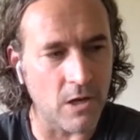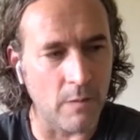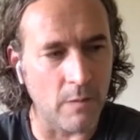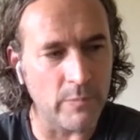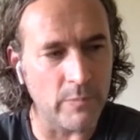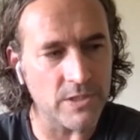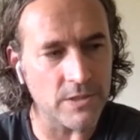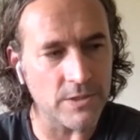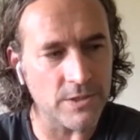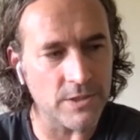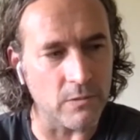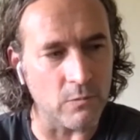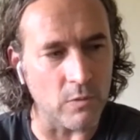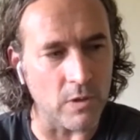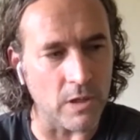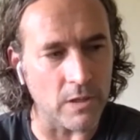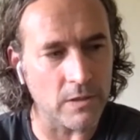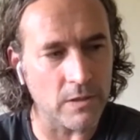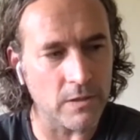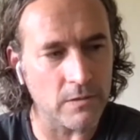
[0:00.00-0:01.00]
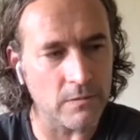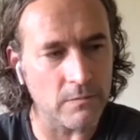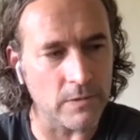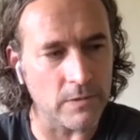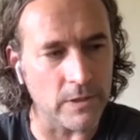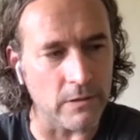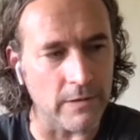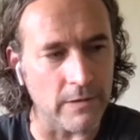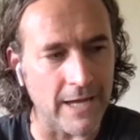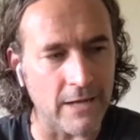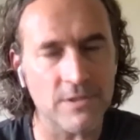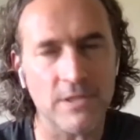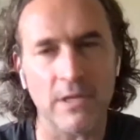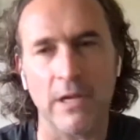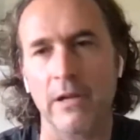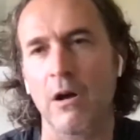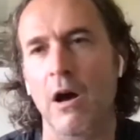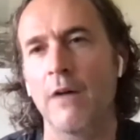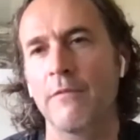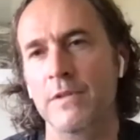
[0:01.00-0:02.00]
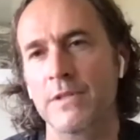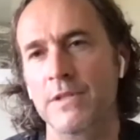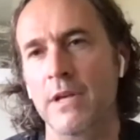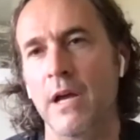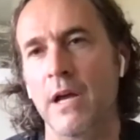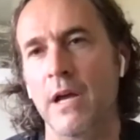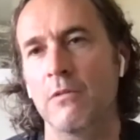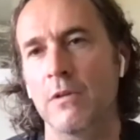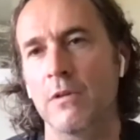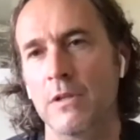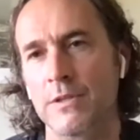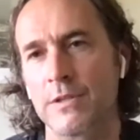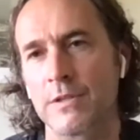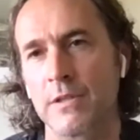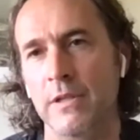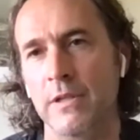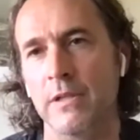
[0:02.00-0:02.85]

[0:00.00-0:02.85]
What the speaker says: competition work, outside office hours,